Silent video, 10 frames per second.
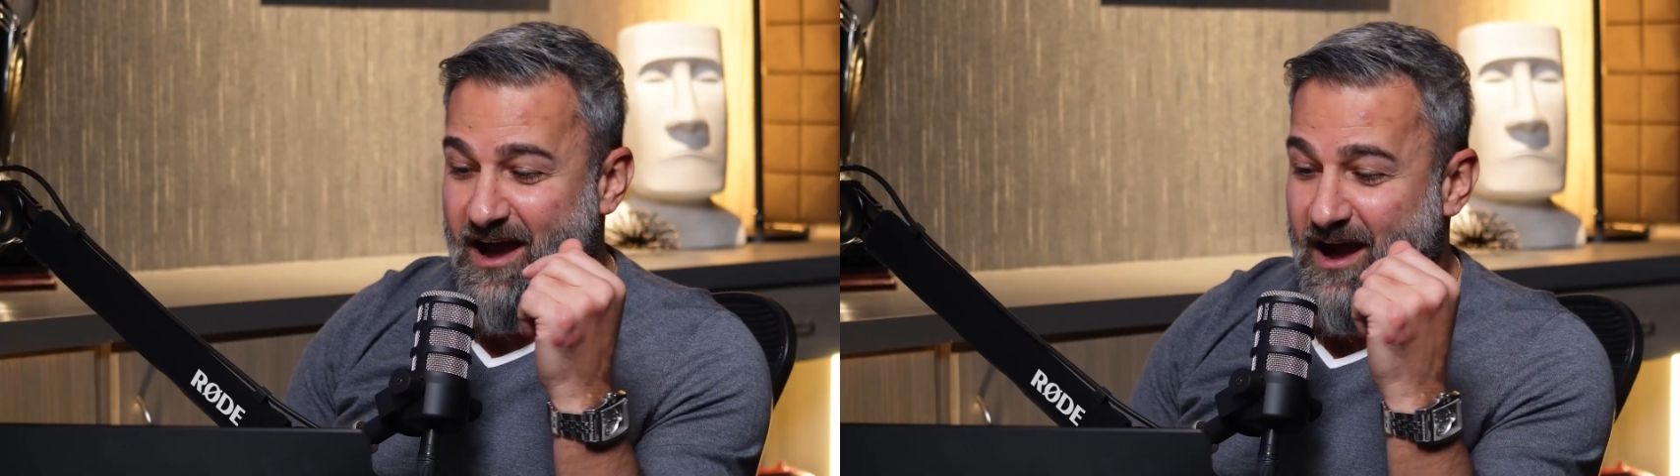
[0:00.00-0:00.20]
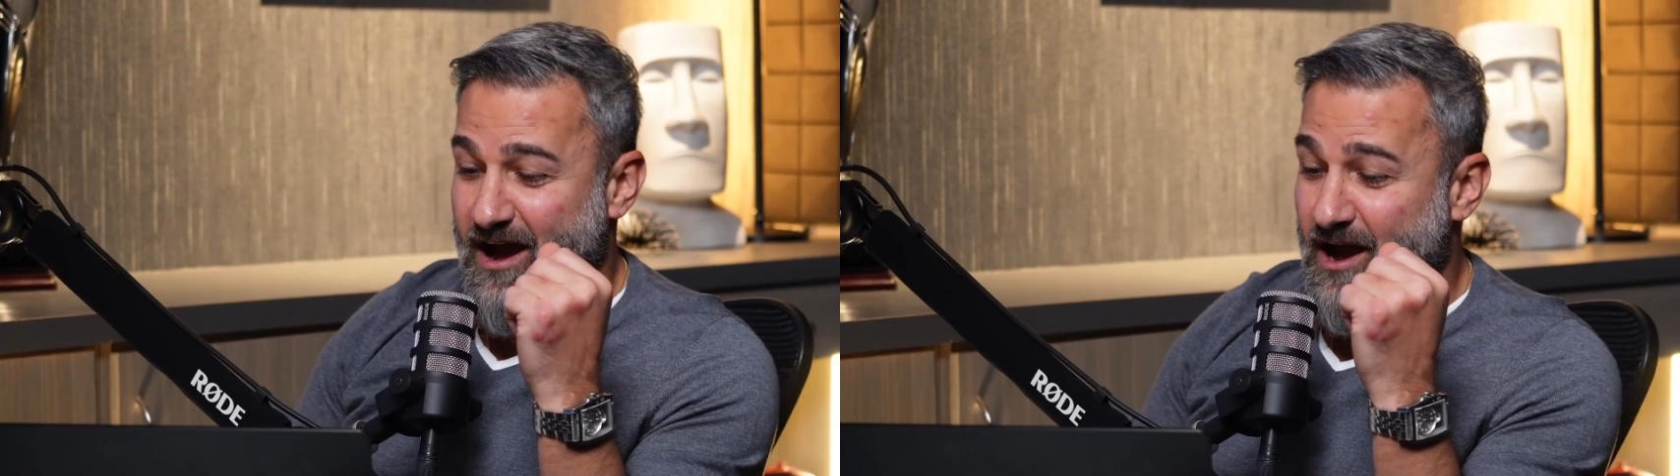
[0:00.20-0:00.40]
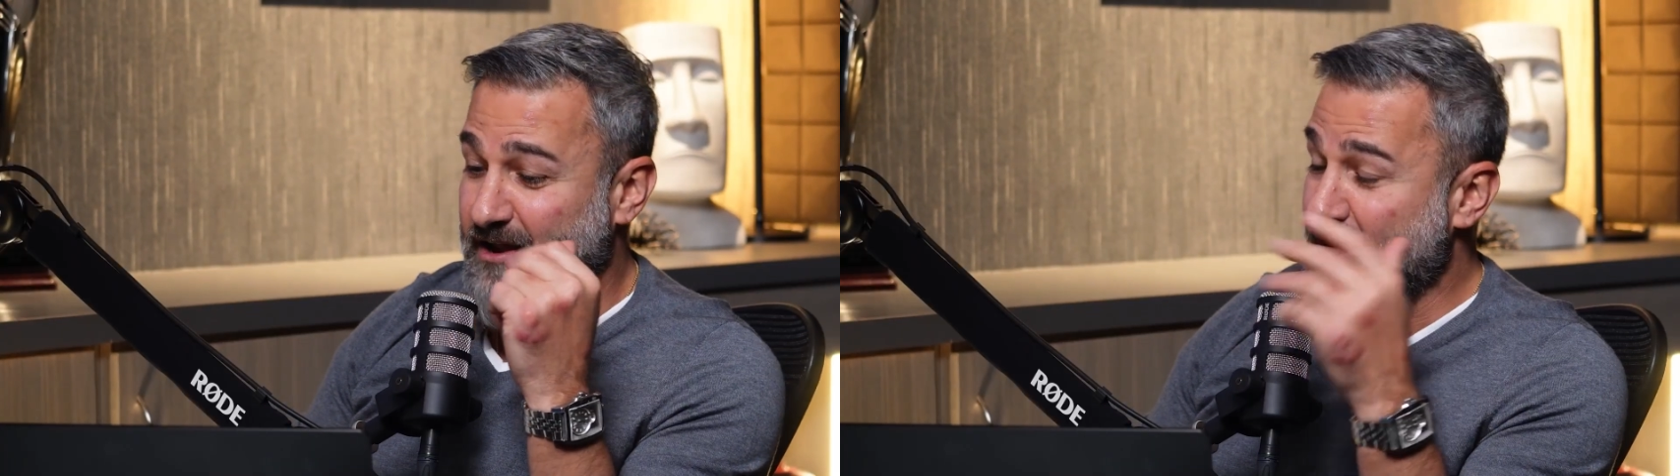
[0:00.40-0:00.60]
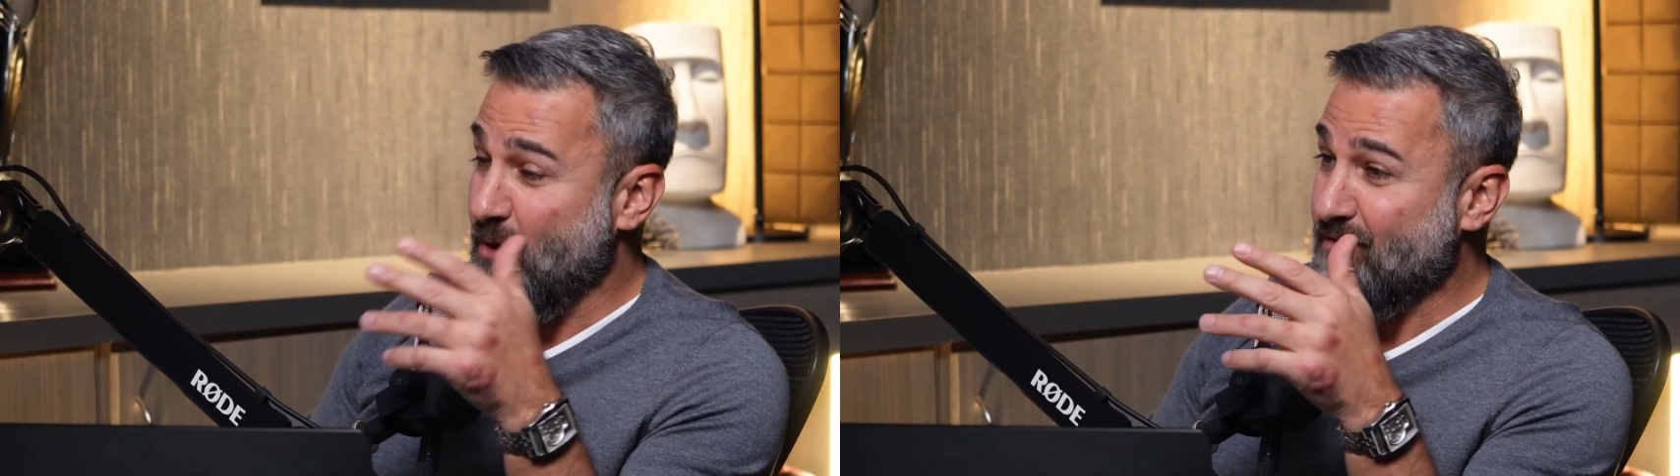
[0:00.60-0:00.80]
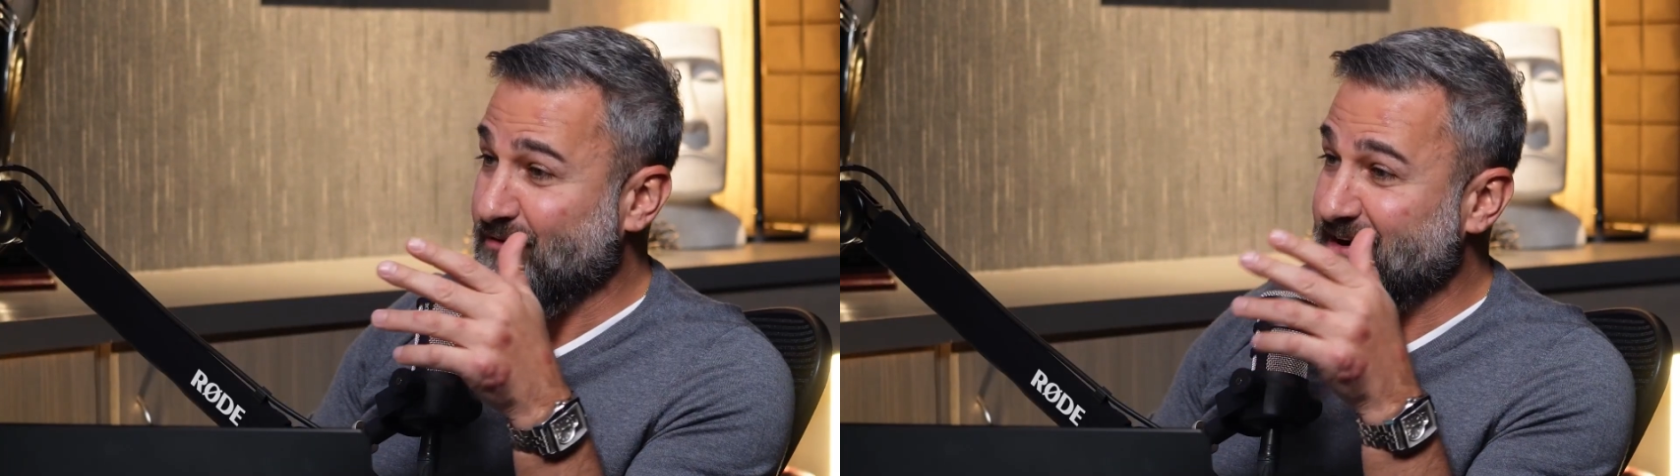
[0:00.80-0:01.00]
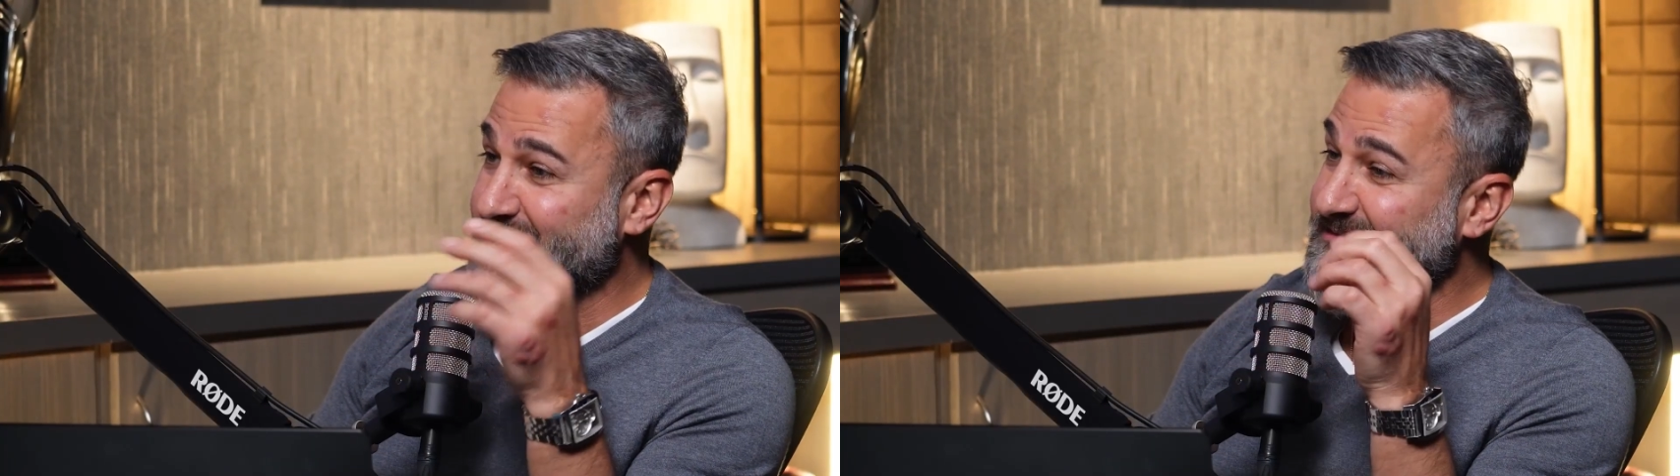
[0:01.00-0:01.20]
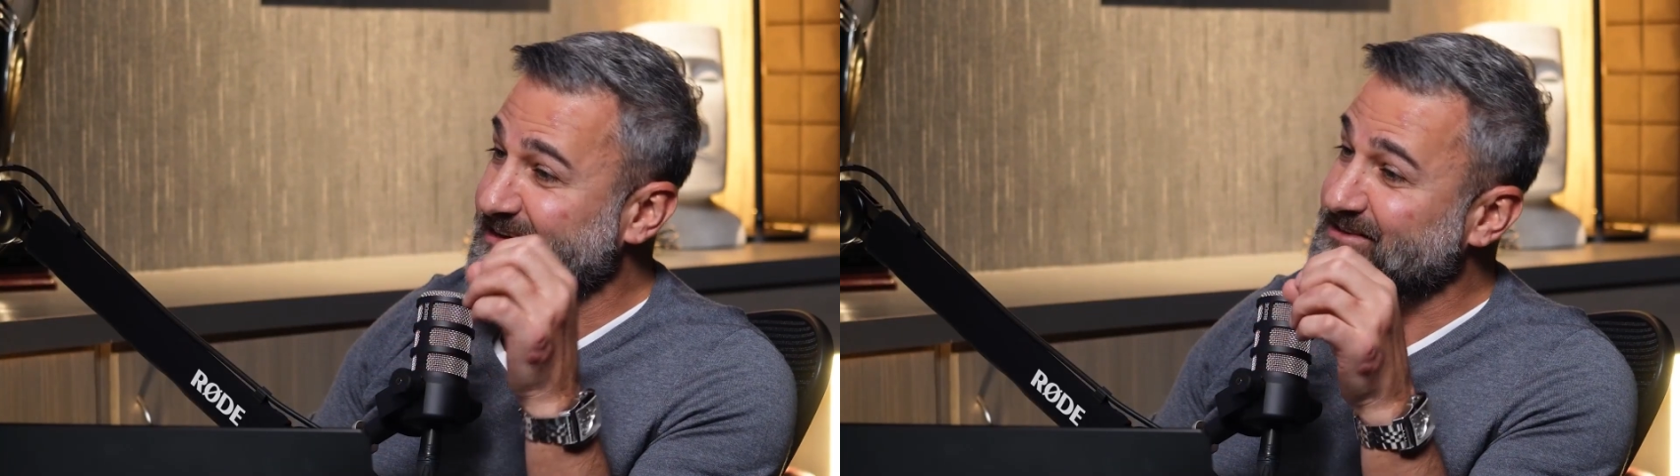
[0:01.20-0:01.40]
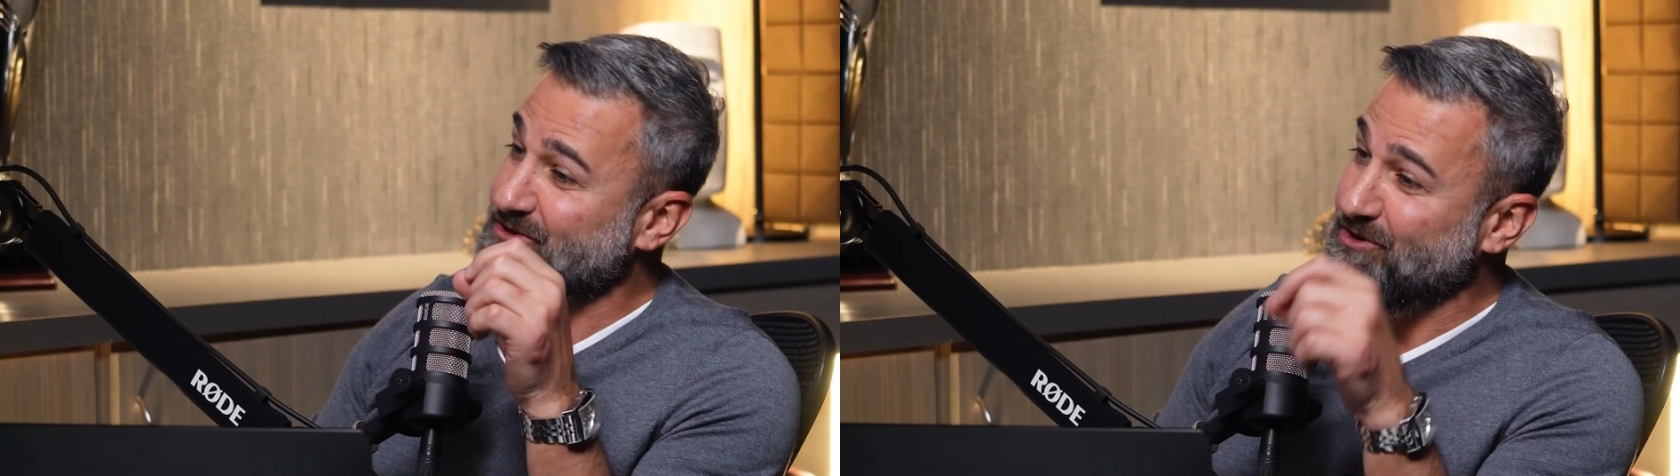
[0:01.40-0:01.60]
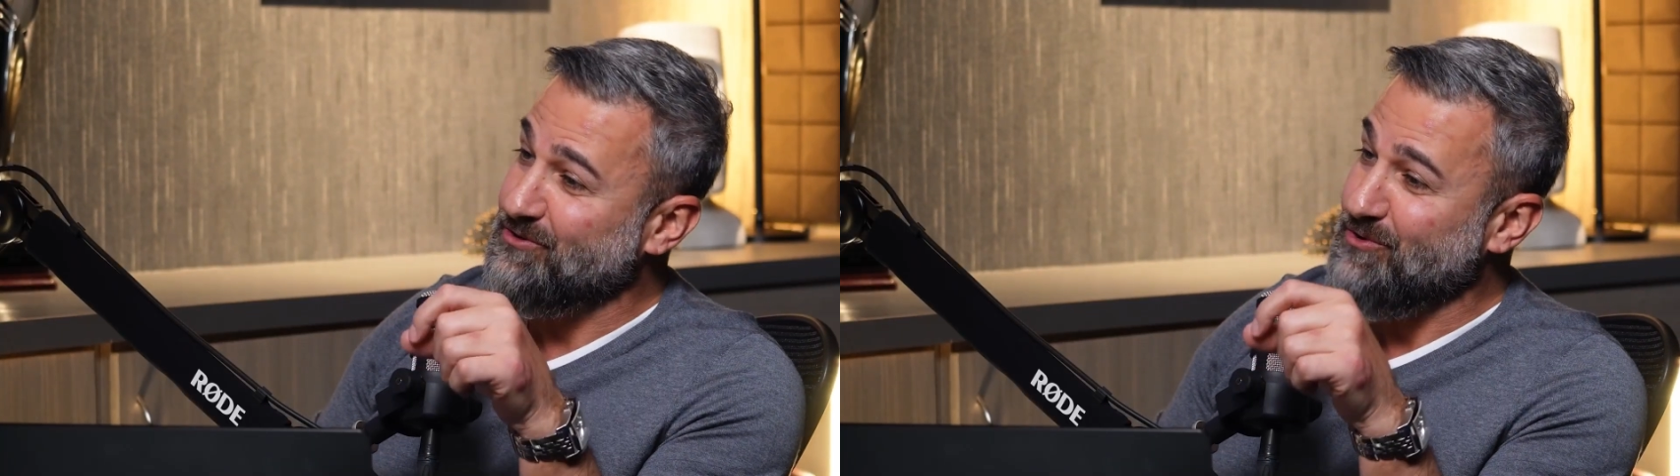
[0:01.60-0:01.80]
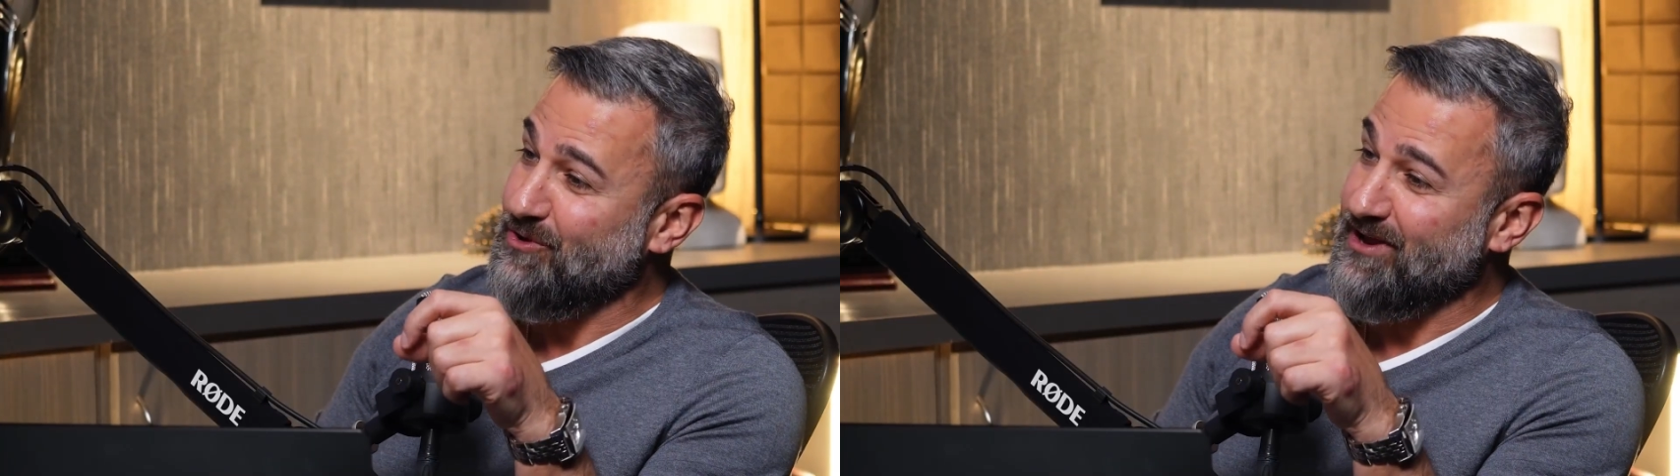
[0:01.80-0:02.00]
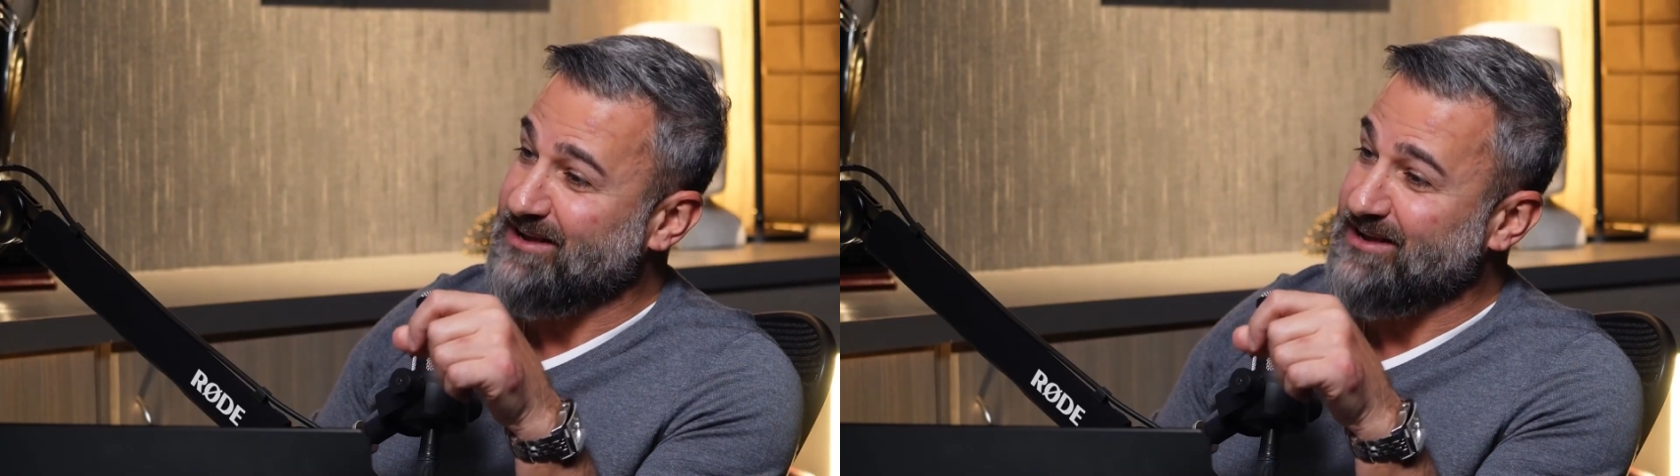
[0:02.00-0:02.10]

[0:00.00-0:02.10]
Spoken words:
And however, it's in his current role